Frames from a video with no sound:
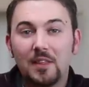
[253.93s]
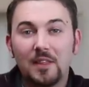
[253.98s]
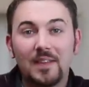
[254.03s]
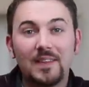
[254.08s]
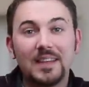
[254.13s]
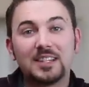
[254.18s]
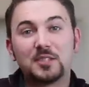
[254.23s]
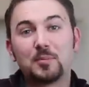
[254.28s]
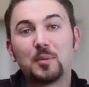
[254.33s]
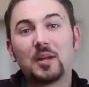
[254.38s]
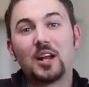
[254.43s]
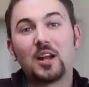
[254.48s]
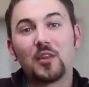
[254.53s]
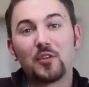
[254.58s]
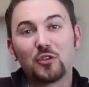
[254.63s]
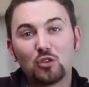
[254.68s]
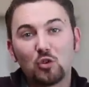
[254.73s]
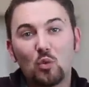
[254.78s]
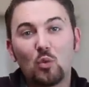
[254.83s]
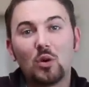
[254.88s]
Then they spend
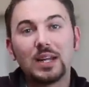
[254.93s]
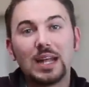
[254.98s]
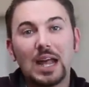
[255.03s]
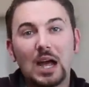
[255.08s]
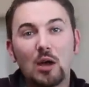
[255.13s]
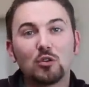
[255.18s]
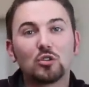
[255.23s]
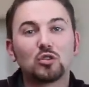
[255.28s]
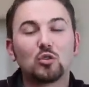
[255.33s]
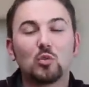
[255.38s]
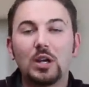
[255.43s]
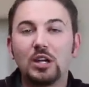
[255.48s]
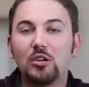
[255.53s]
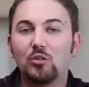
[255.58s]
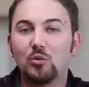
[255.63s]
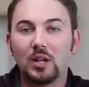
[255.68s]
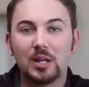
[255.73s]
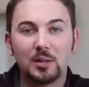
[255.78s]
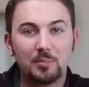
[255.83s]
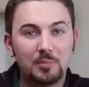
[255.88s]
another twenty hours a
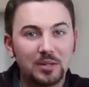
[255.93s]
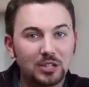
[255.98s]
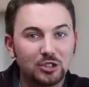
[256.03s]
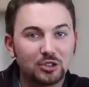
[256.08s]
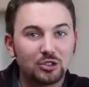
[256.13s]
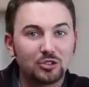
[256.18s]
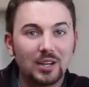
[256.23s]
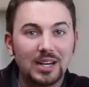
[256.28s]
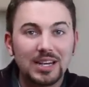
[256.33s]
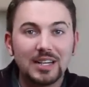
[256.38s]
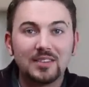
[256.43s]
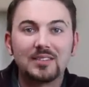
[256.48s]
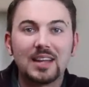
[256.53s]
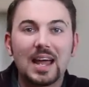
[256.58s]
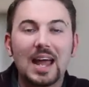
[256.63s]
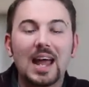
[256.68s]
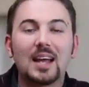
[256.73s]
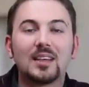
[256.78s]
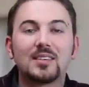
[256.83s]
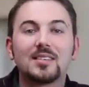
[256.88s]
week doing administrative
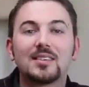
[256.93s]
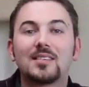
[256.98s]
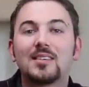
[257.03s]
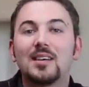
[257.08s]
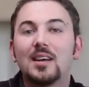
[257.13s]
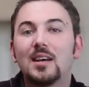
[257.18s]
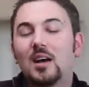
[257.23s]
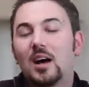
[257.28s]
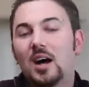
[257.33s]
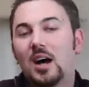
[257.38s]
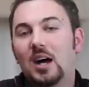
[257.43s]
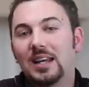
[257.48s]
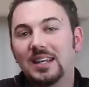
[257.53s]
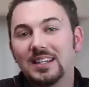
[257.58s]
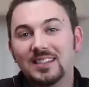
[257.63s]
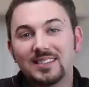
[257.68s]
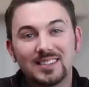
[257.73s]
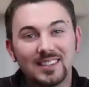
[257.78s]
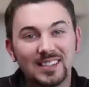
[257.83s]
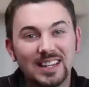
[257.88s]
tasks, uh,
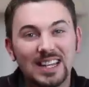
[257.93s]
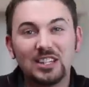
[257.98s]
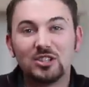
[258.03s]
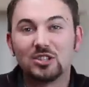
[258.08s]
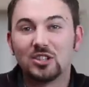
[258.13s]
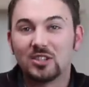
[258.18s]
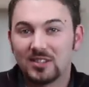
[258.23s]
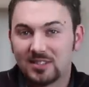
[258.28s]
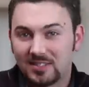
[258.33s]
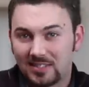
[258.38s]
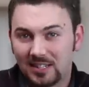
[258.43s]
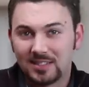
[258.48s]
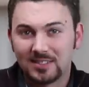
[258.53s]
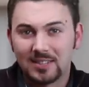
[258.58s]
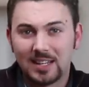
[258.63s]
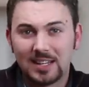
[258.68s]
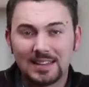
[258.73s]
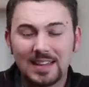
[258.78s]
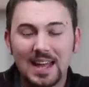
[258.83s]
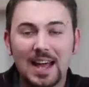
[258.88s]
installations,
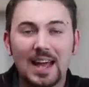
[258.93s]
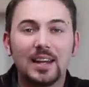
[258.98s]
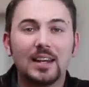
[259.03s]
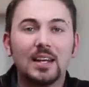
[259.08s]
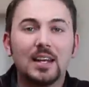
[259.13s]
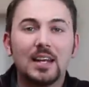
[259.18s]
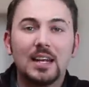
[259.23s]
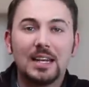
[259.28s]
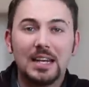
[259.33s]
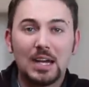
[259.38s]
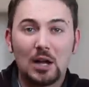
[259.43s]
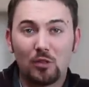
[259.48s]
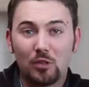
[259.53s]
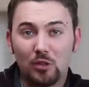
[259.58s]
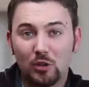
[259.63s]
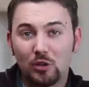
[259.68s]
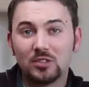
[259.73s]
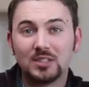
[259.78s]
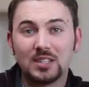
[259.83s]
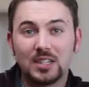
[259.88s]
things like that.
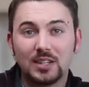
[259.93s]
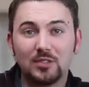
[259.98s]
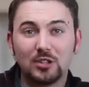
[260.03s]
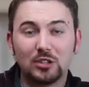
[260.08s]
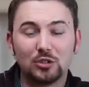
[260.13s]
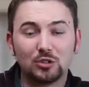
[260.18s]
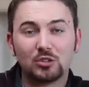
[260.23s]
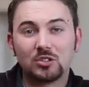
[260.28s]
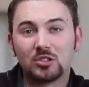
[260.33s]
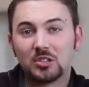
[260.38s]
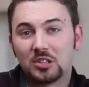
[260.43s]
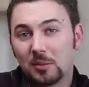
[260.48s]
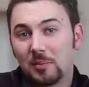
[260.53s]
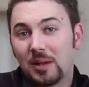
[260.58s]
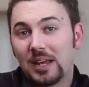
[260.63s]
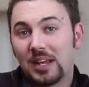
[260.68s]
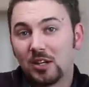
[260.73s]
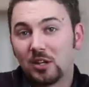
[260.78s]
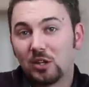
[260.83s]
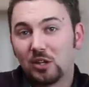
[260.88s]
Now, those individuals, they're
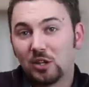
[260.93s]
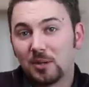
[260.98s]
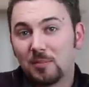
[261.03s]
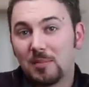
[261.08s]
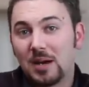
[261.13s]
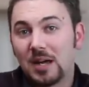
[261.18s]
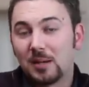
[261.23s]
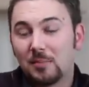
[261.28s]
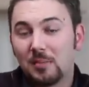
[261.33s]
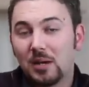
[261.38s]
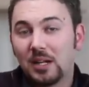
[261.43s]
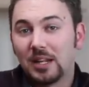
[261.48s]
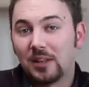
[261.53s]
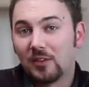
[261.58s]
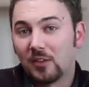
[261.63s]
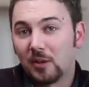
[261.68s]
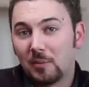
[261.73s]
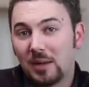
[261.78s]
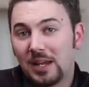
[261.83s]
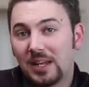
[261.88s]
making a good amount of
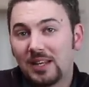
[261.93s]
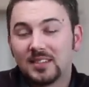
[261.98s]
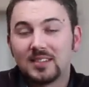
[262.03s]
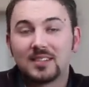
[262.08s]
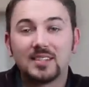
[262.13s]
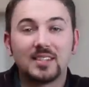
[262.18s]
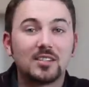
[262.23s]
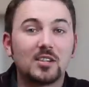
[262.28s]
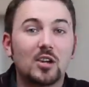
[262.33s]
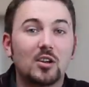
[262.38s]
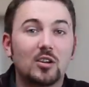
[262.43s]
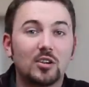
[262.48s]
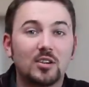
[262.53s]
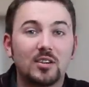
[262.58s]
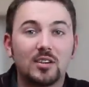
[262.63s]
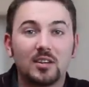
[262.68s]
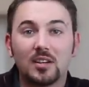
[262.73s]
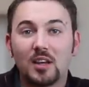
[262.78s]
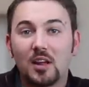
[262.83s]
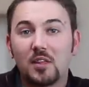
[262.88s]
money. They're making six
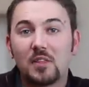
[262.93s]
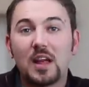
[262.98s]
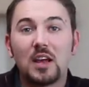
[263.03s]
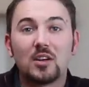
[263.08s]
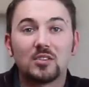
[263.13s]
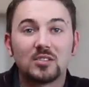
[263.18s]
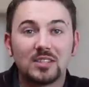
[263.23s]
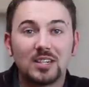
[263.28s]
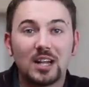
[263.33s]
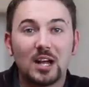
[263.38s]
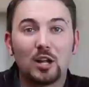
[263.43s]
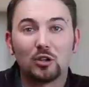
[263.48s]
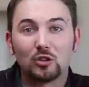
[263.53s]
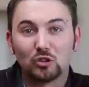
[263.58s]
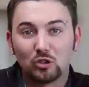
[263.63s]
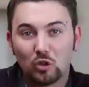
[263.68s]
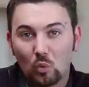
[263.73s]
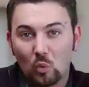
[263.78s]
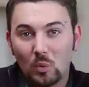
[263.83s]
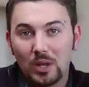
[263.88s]
hundred to one thousand
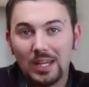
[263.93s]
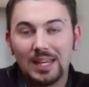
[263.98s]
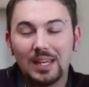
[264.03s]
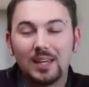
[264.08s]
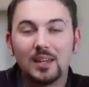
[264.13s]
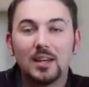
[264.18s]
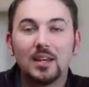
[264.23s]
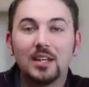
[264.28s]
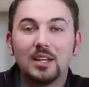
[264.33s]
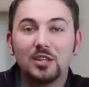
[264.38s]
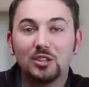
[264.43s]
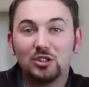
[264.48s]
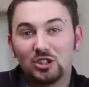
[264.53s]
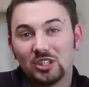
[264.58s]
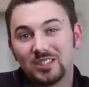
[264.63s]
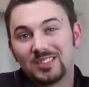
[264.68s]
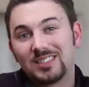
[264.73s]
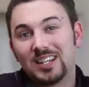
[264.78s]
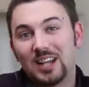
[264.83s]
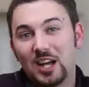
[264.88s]
dollars a week
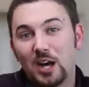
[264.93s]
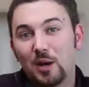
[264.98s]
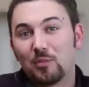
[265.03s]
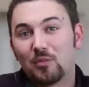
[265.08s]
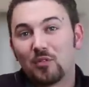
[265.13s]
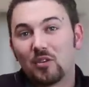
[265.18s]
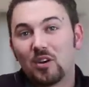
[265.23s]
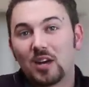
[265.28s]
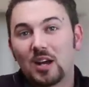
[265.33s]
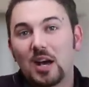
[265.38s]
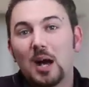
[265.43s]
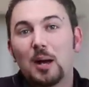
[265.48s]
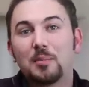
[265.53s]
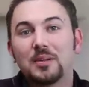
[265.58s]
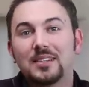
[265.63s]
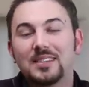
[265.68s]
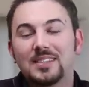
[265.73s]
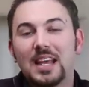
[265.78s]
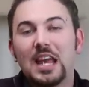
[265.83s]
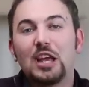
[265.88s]
just in upfront
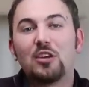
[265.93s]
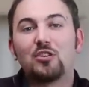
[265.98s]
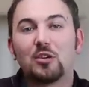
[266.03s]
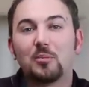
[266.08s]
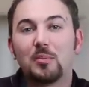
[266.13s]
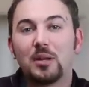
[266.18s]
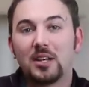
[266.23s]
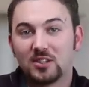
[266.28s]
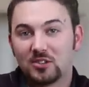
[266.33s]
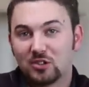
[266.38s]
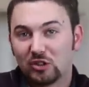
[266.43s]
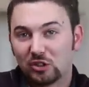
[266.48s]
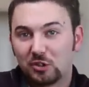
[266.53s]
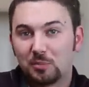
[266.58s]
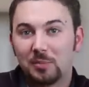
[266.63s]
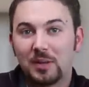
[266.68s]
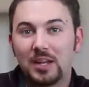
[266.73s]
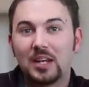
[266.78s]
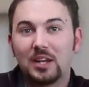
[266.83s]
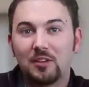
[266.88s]
compensation because they're
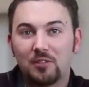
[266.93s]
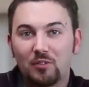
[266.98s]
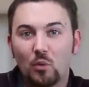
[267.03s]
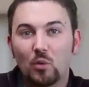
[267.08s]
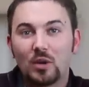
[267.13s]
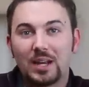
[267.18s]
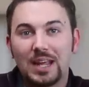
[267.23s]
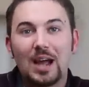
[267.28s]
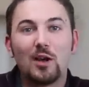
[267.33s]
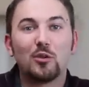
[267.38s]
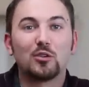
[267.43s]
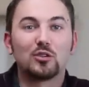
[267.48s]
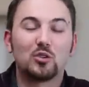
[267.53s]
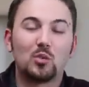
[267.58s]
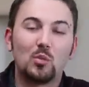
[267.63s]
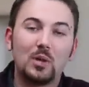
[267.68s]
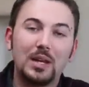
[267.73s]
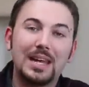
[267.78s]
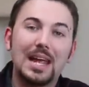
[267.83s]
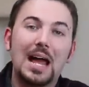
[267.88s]
spending forty hours
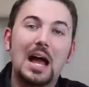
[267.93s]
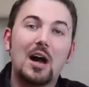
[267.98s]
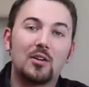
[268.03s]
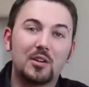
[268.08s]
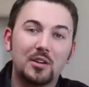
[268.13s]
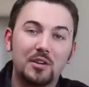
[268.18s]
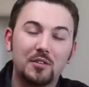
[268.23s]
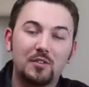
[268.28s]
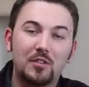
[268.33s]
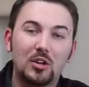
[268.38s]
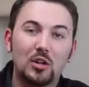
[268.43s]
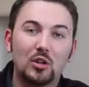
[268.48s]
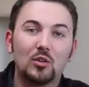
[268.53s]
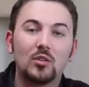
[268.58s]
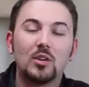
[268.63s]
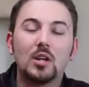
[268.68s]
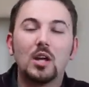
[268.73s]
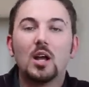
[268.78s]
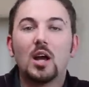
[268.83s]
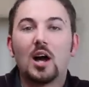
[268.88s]
a week out in the
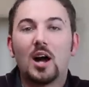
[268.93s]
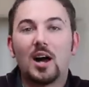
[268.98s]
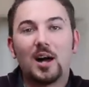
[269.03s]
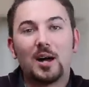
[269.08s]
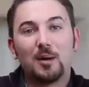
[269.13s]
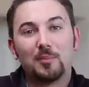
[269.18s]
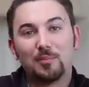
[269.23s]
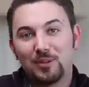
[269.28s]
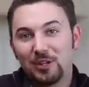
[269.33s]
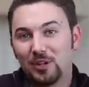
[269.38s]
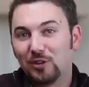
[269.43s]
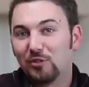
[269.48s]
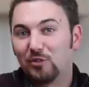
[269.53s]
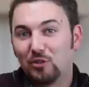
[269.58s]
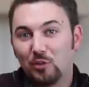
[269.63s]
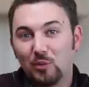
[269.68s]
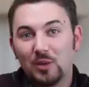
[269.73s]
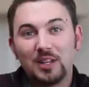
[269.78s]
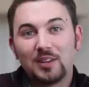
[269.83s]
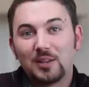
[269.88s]
field, um, you know,
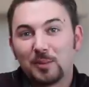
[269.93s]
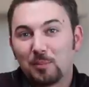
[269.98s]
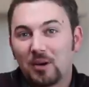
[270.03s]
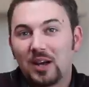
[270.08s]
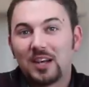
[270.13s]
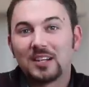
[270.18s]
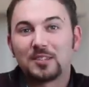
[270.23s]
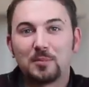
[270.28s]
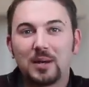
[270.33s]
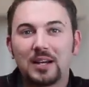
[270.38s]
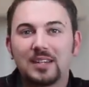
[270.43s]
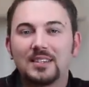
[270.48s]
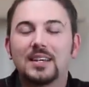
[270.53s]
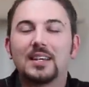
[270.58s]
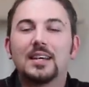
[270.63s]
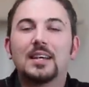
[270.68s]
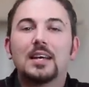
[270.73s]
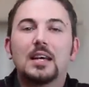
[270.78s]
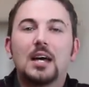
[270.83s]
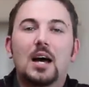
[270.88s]
doing the
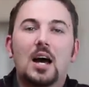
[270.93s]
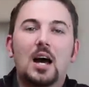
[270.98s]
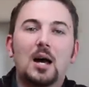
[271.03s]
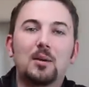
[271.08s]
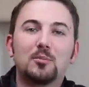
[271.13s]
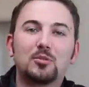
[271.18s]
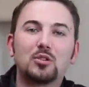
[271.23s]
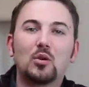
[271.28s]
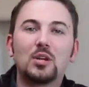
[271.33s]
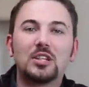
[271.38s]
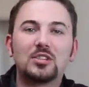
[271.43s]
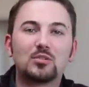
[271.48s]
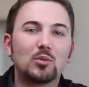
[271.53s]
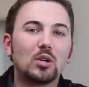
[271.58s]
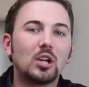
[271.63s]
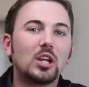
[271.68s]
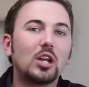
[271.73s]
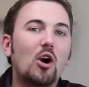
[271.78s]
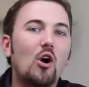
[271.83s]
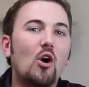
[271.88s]
prospecting. Um, so it's
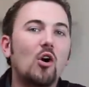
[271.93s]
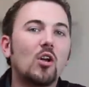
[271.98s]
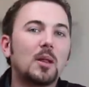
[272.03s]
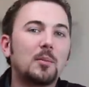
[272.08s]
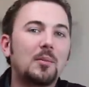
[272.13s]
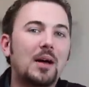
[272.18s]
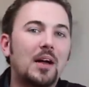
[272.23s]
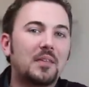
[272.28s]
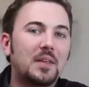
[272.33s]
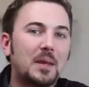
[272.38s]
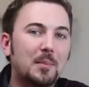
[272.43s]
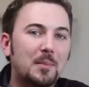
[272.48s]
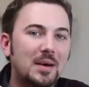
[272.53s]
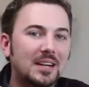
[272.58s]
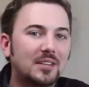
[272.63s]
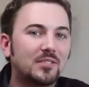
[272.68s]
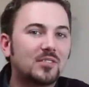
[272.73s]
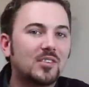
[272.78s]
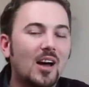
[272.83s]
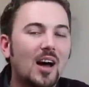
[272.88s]
really all about the
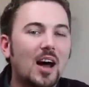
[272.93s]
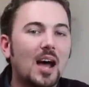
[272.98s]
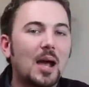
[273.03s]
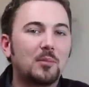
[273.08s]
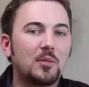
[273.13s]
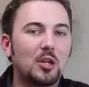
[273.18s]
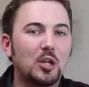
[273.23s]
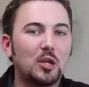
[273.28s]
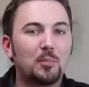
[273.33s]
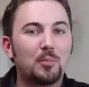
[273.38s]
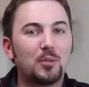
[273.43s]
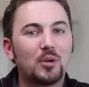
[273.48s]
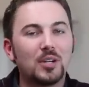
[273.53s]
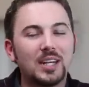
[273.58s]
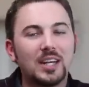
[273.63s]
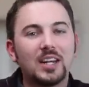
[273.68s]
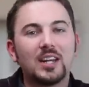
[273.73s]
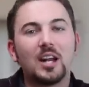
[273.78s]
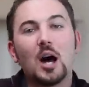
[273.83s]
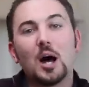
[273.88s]
amount of time that you
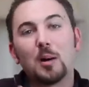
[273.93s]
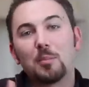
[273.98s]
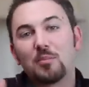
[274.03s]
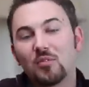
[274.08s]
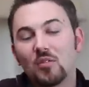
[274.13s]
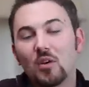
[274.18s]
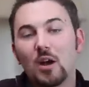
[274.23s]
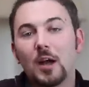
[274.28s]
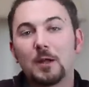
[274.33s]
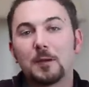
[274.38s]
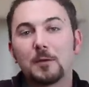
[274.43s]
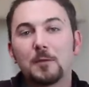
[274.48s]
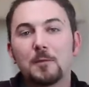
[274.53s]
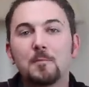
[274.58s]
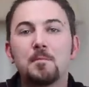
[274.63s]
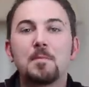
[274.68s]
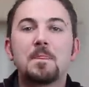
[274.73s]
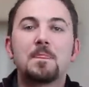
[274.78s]
put in upfront.